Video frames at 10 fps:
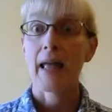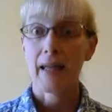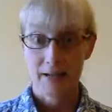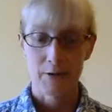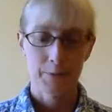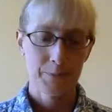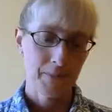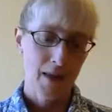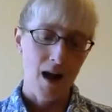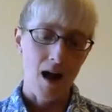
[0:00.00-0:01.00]
Anywho,
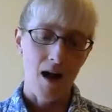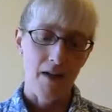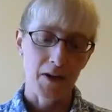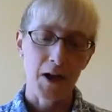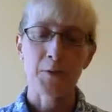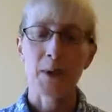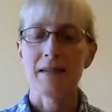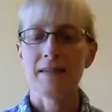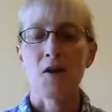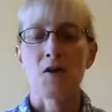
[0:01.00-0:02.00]
the colorway
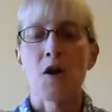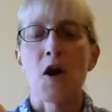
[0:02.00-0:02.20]
is Yarn